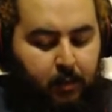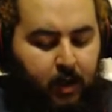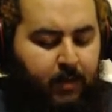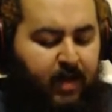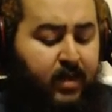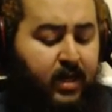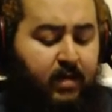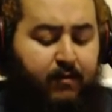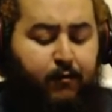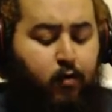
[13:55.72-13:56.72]
Maybe
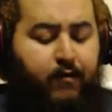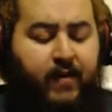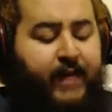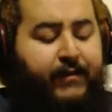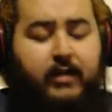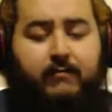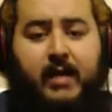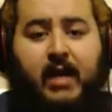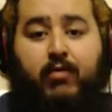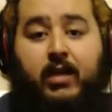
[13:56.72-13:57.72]
4 or 5 years from
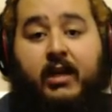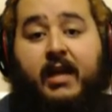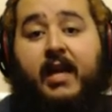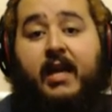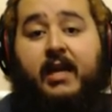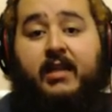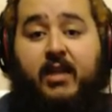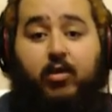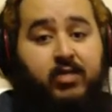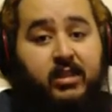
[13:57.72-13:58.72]
now we could get a
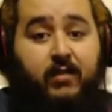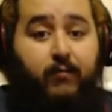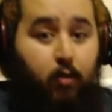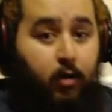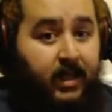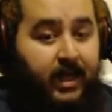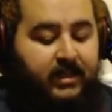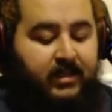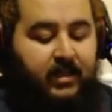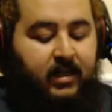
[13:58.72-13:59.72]
Nintendo 64
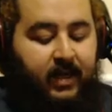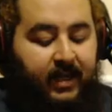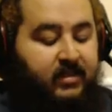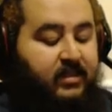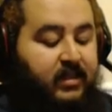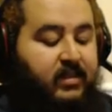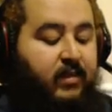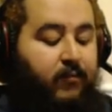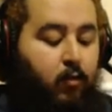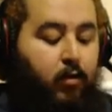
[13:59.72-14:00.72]
Classic, a
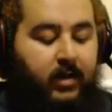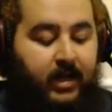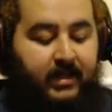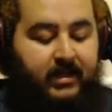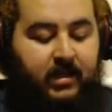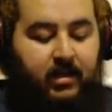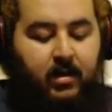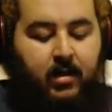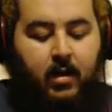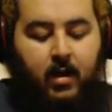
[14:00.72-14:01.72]
N64 Classic,
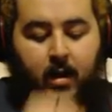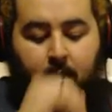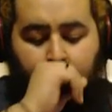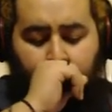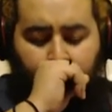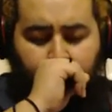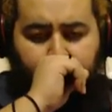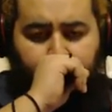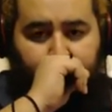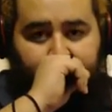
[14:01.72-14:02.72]

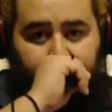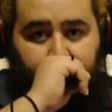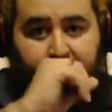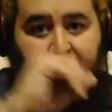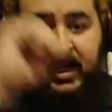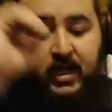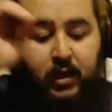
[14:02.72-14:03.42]
which would be